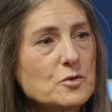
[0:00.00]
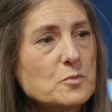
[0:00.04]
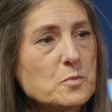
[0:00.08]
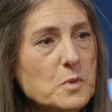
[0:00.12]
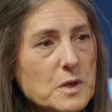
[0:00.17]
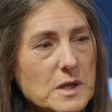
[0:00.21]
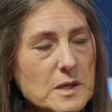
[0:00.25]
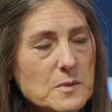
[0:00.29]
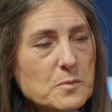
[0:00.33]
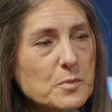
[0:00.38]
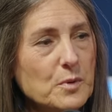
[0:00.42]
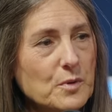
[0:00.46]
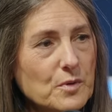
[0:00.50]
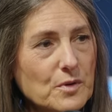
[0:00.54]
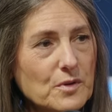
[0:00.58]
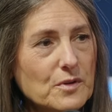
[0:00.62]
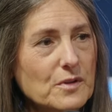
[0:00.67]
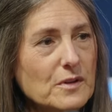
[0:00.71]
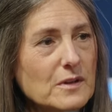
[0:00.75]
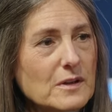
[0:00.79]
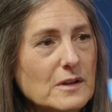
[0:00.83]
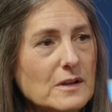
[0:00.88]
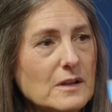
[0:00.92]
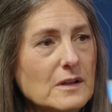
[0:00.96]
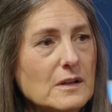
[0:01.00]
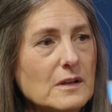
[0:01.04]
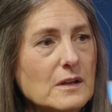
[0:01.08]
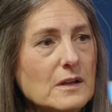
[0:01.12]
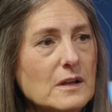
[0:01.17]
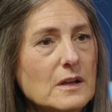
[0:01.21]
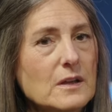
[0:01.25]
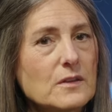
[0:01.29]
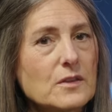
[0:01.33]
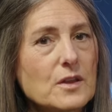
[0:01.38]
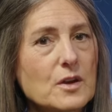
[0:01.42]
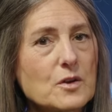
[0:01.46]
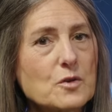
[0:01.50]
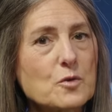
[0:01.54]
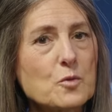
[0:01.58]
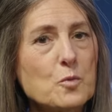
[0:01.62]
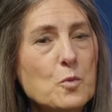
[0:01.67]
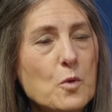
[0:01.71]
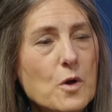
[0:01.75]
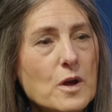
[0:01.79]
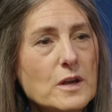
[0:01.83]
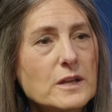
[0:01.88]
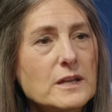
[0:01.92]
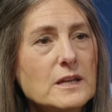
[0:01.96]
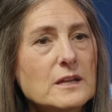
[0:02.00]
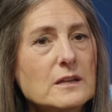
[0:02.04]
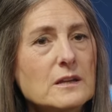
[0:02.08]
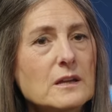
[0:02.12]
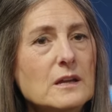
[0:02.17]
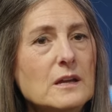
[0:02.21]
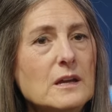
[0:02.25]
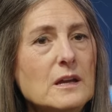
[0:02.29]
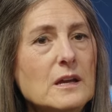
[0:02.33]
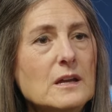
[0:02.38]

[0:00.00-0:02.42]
people that are wanting